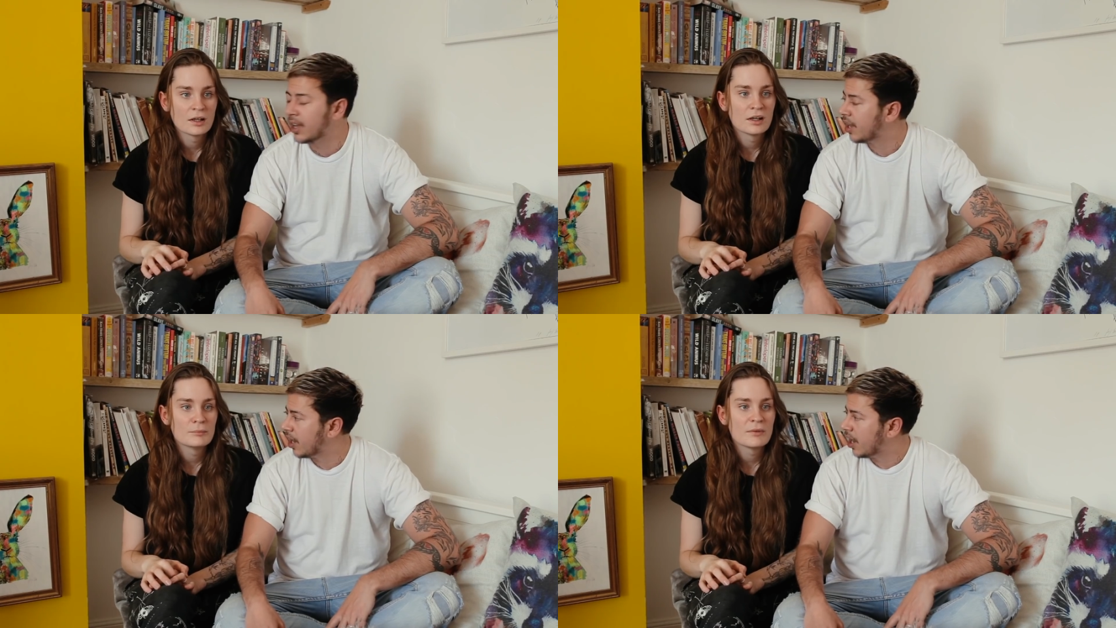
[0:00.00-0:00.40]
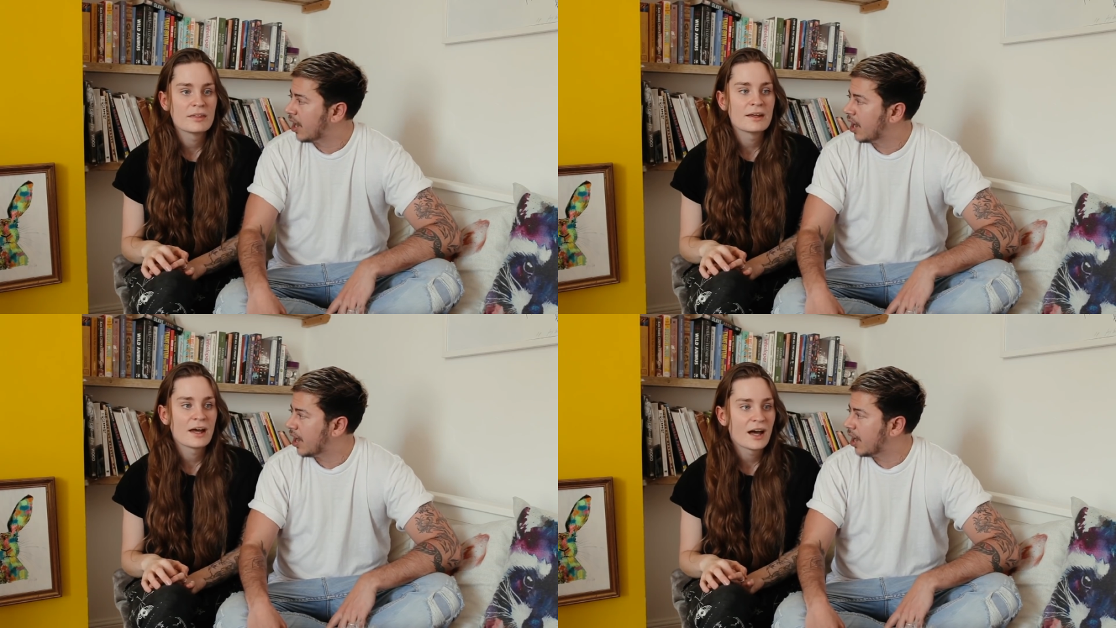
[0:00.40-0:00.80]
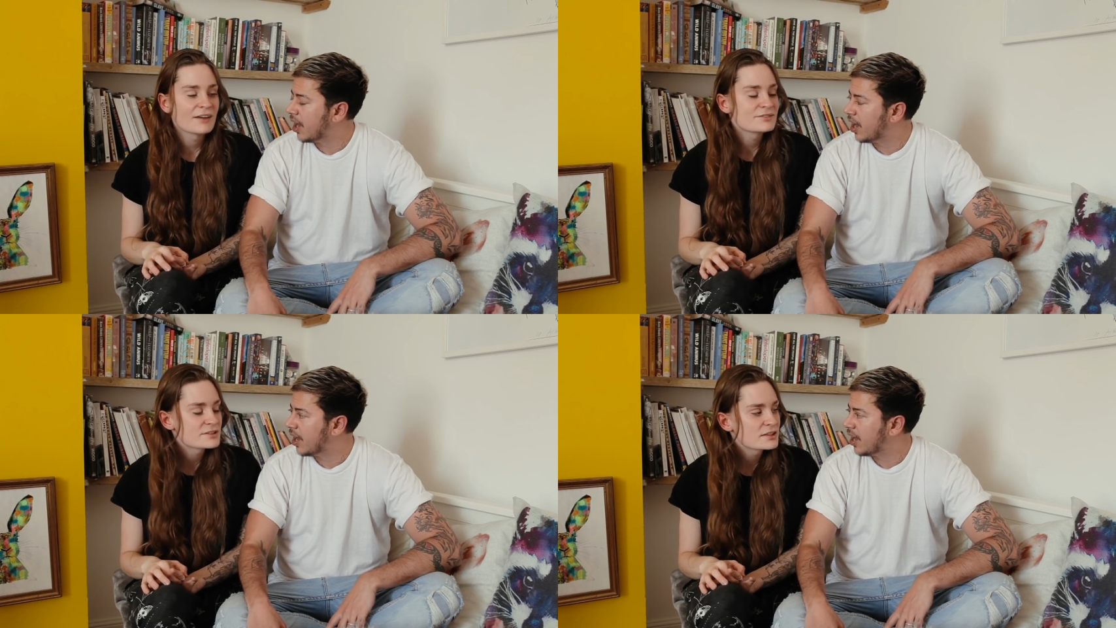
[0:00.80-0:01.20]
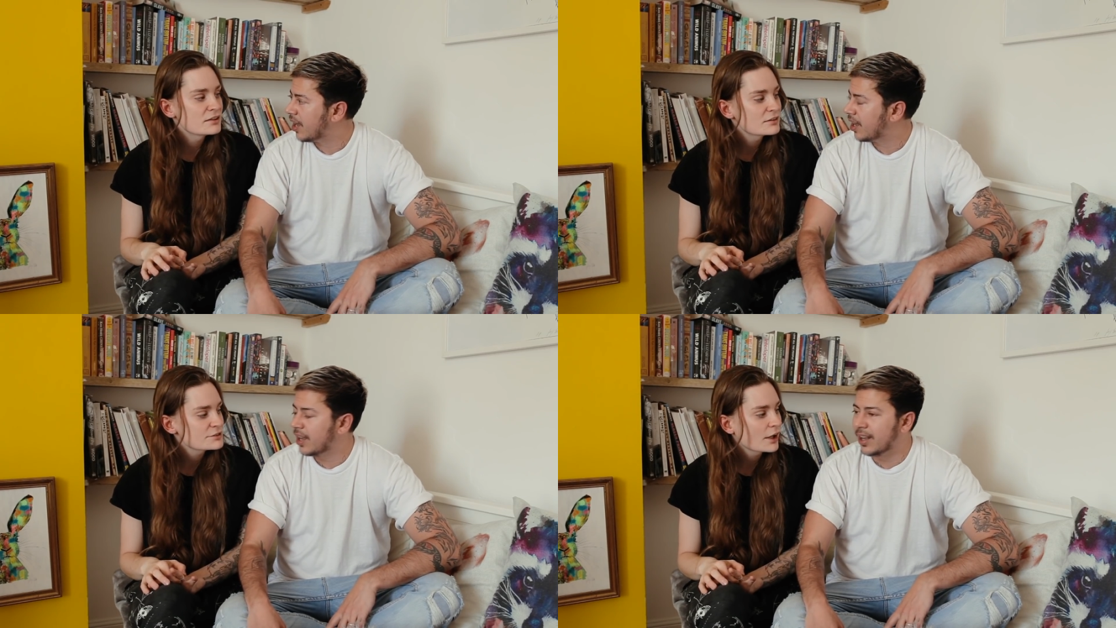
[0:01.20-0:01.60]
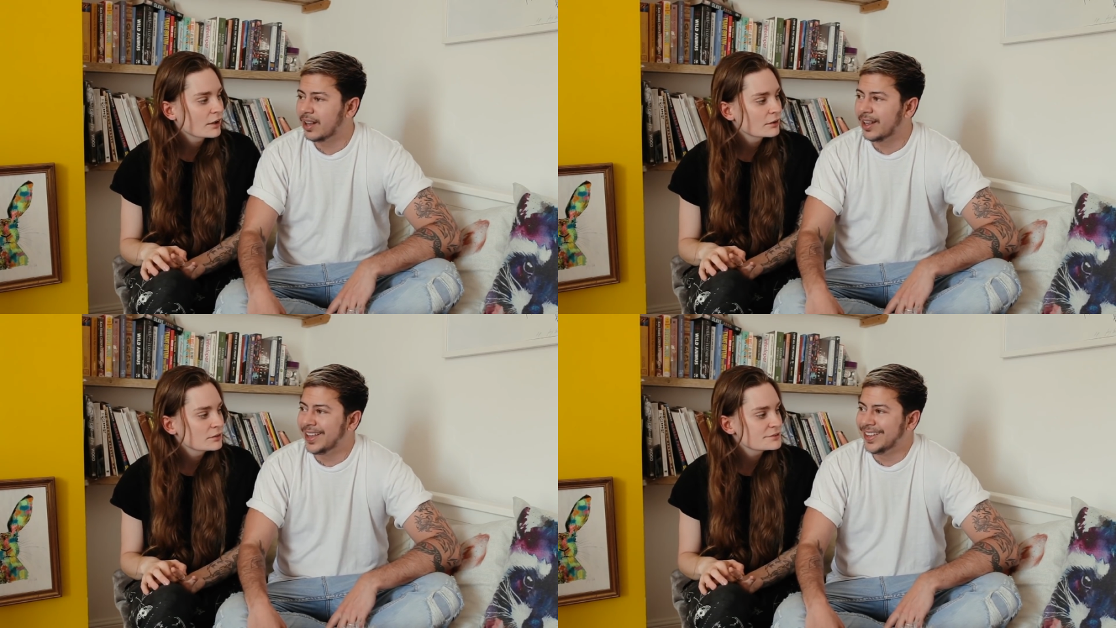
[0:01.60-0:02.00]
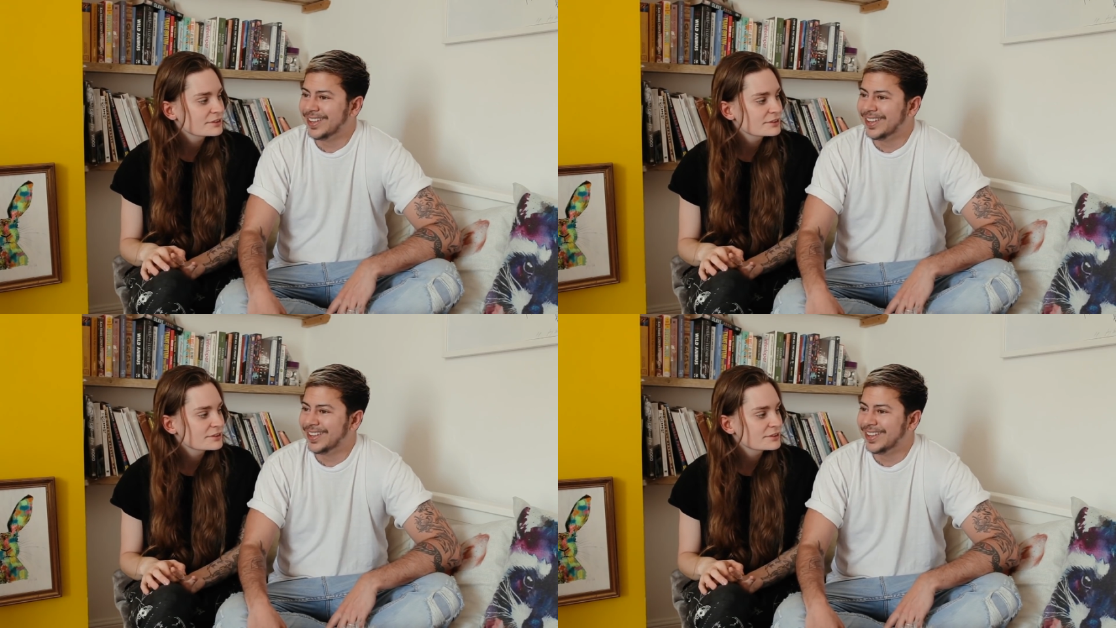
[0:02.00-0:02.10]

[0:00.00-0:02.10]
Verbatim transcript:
Speaker 1: Um, they have seen the child.